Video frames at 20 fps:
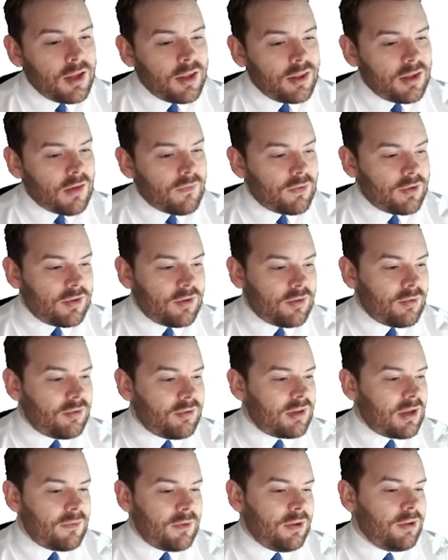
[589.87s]
The other two are
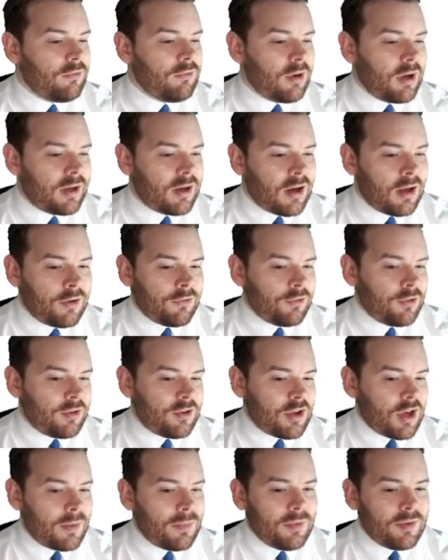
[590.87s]
definitely the right colour and
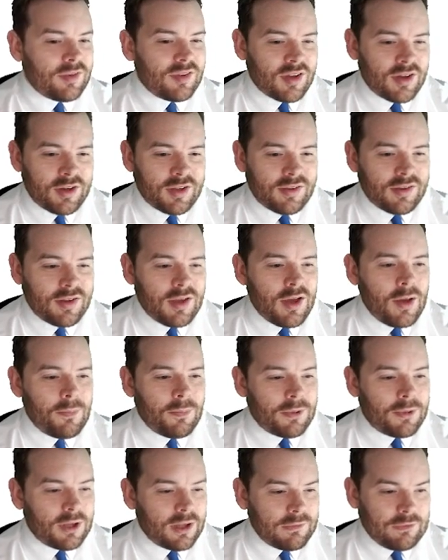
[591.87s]
shape and size,
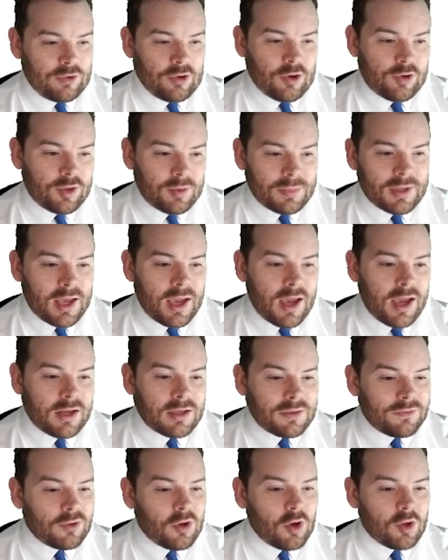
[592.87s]
but I've got them there and
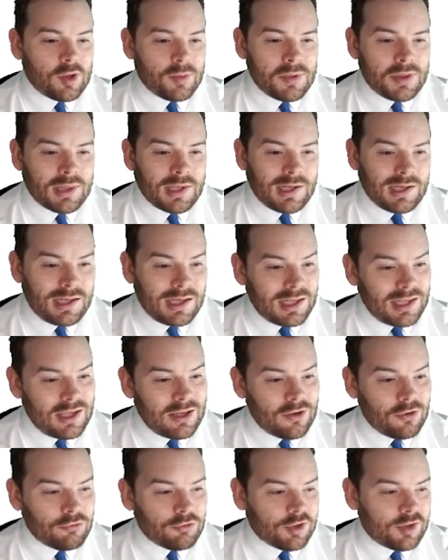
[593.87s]
I've got them in the
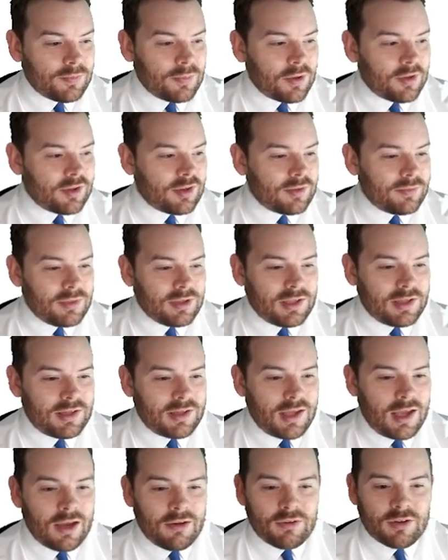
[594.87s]
legal
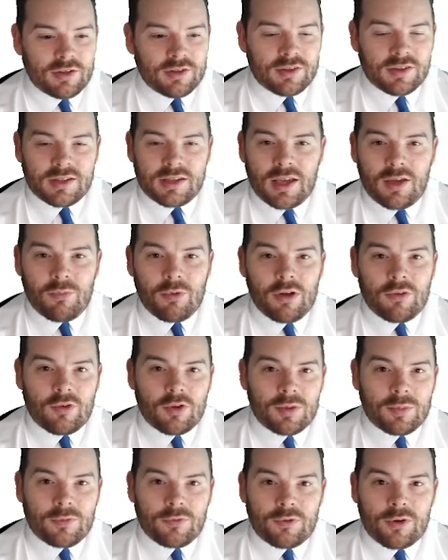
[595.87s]
responsibility areas, okay, where I've got
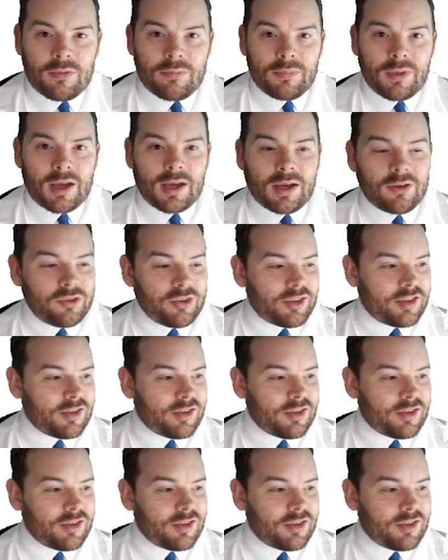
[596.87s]
them front, back and on the